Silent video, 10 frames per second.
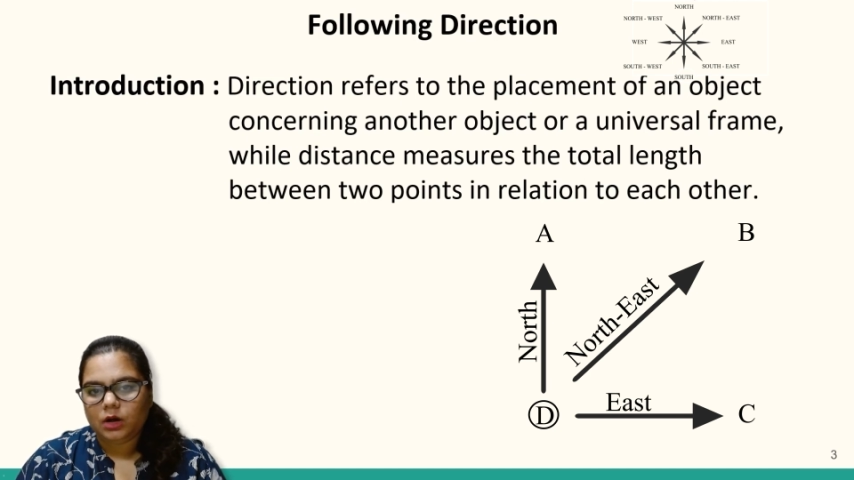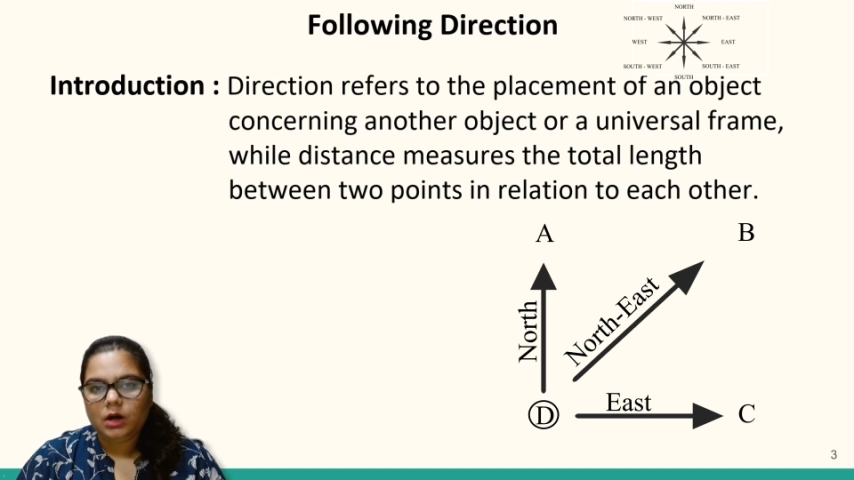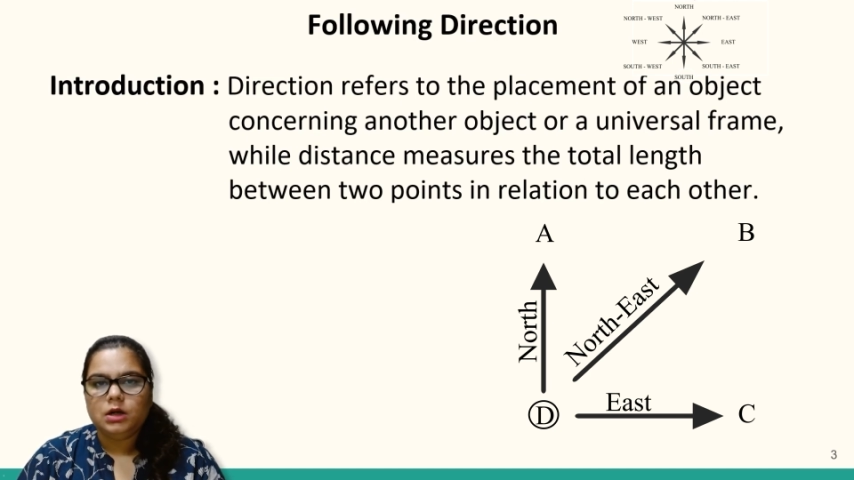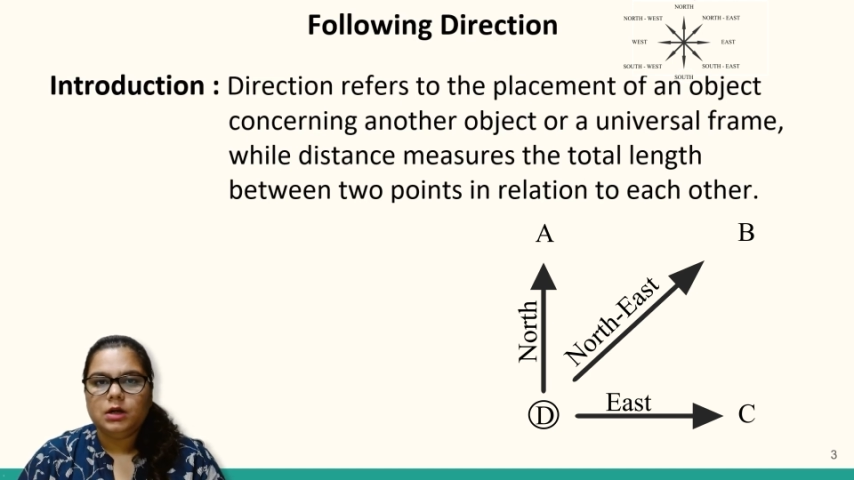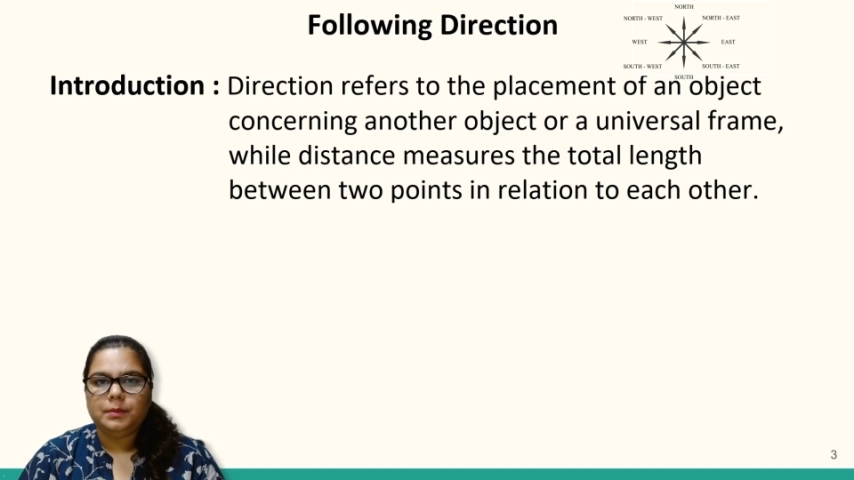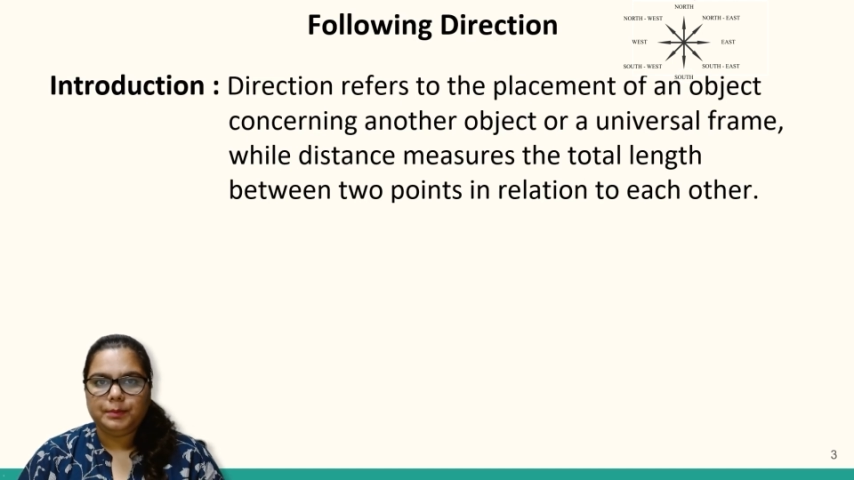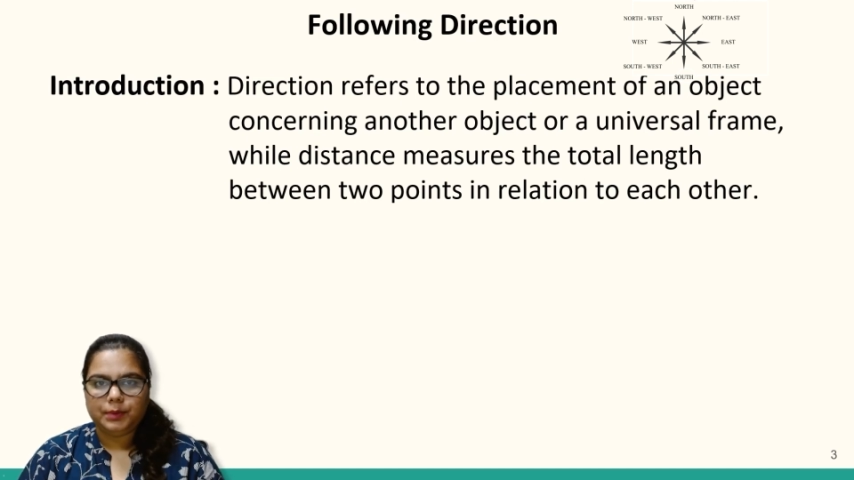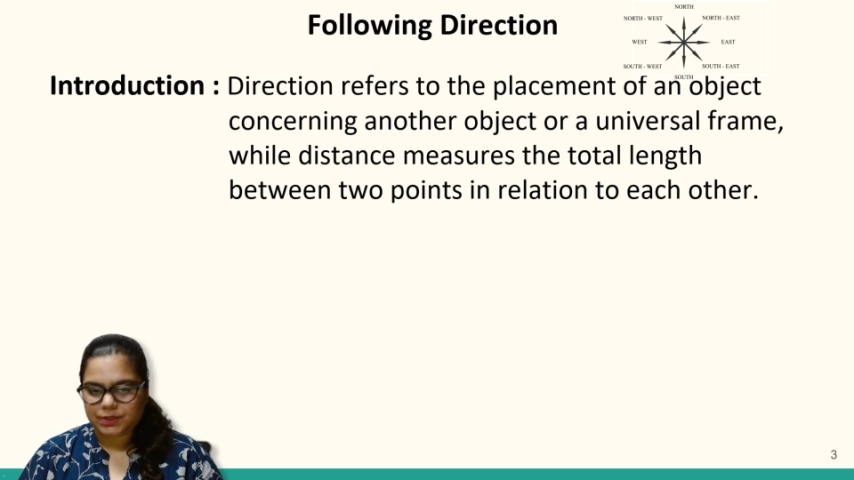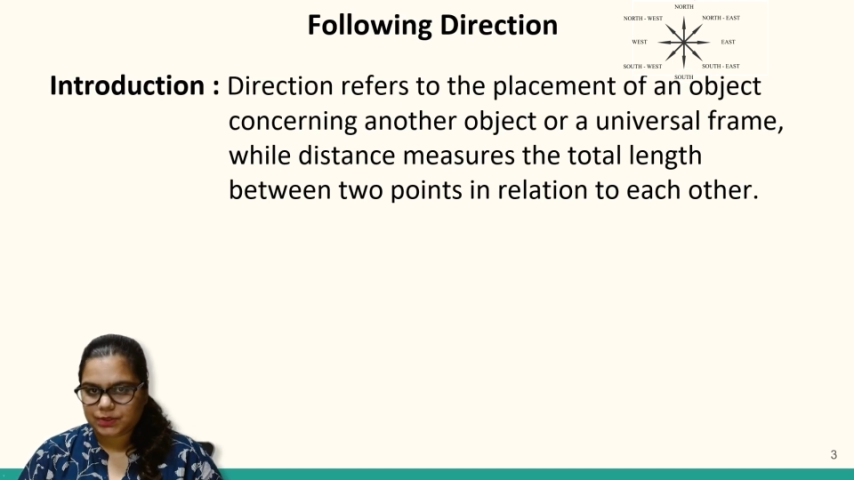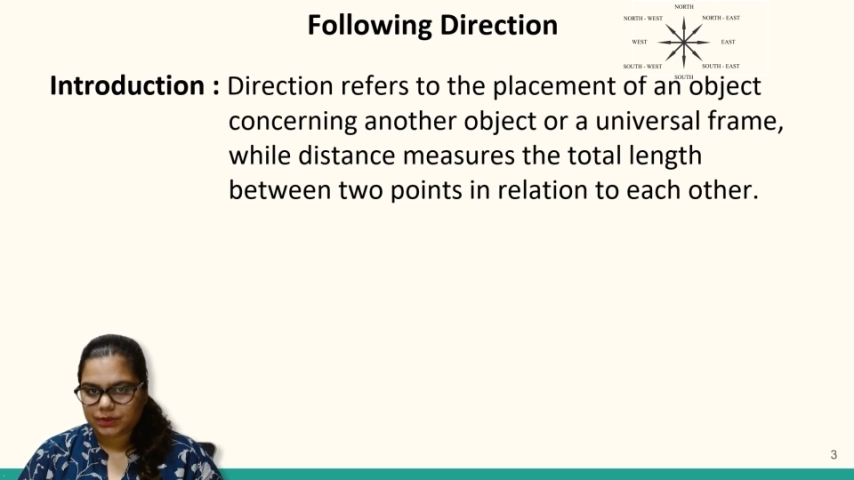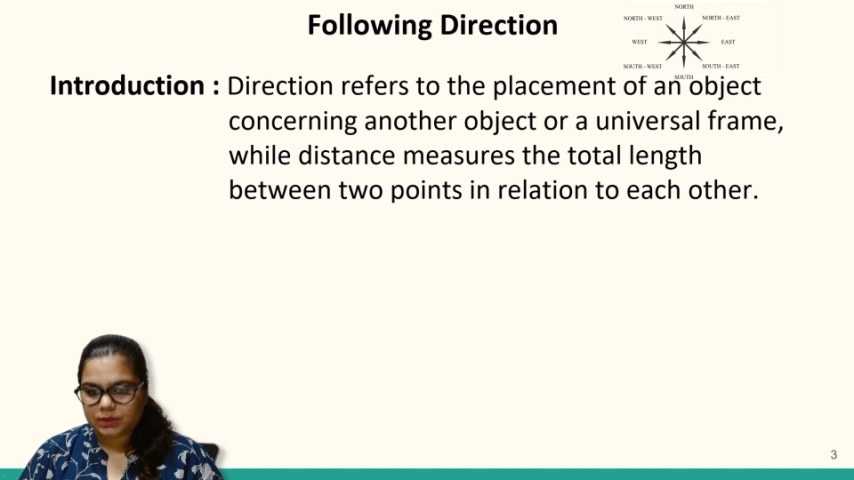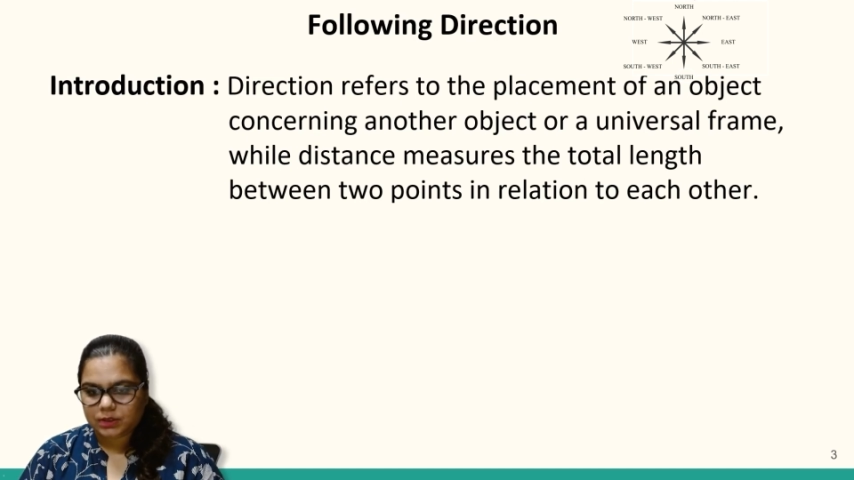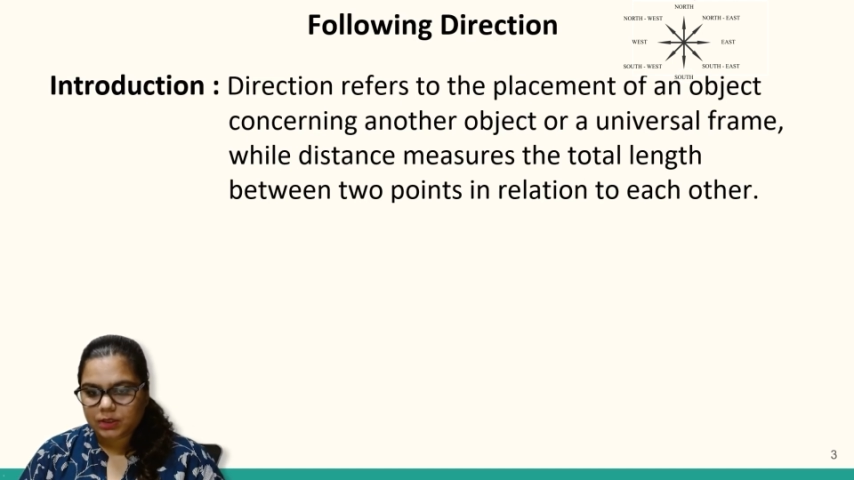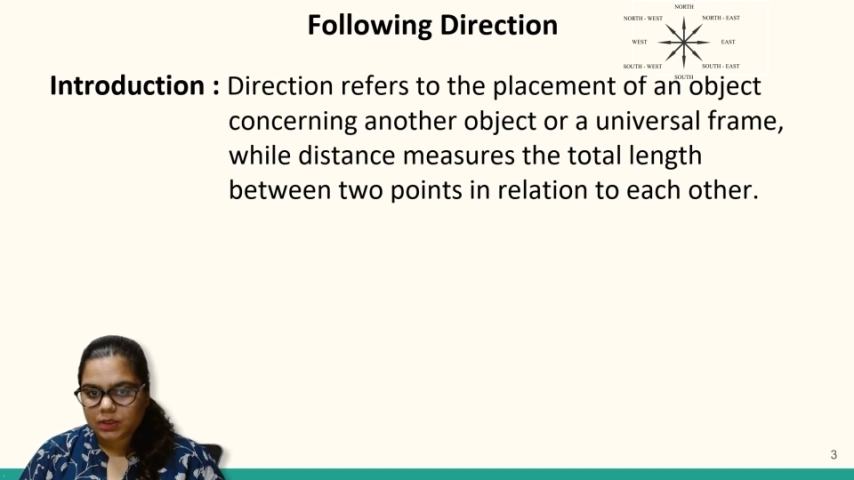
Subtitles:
a person.